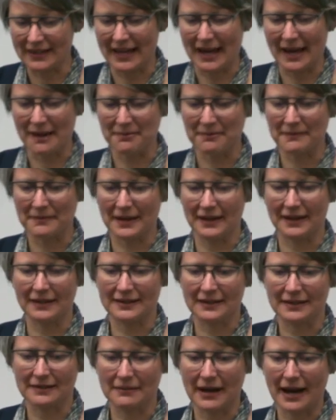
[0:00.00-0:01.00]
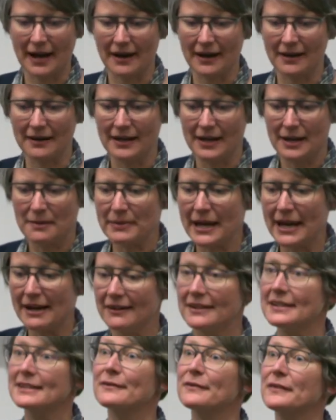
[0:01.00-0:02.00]
that
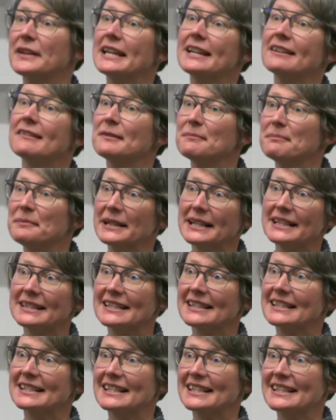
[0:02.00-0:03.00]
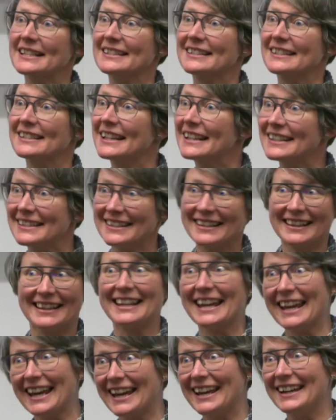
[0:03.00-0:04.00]
parents fear in big cities
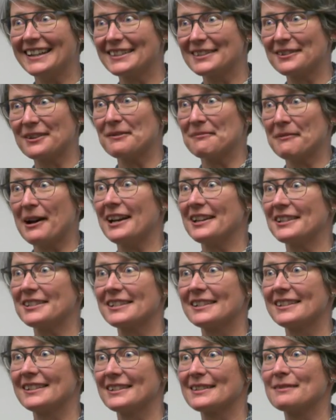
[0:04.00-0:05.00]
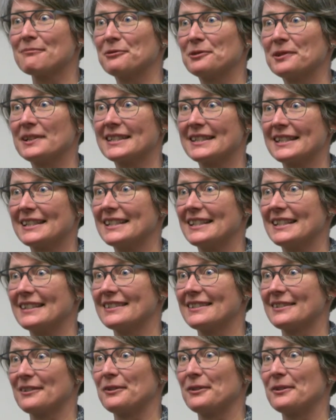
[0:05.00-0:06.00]
isn't there so much in smaller
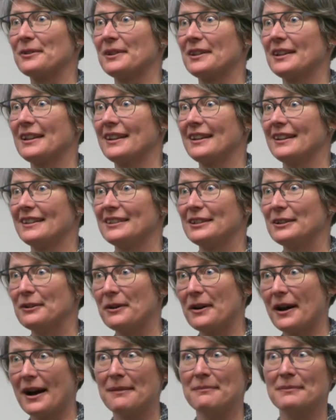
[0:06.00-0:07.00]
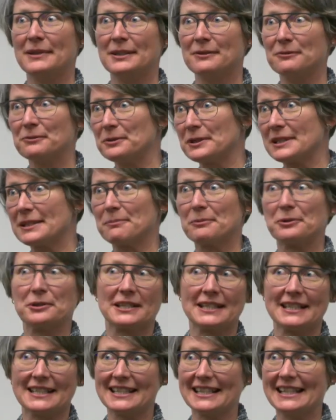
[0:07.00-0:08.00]
cities. So, you know, I'm in
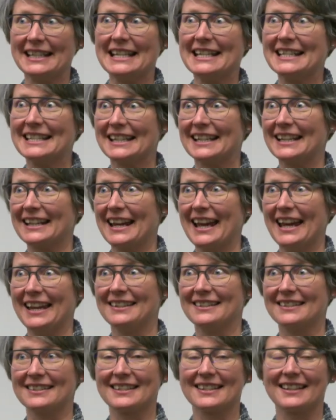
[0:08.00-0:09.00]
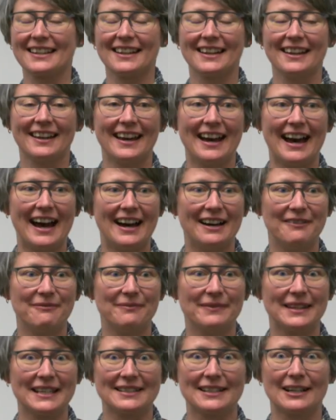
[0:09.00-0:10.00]
Auckland, Dunedin,
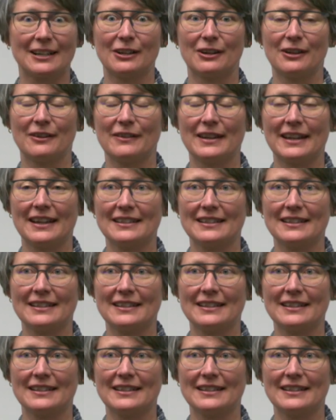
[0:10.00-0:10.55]
and there's a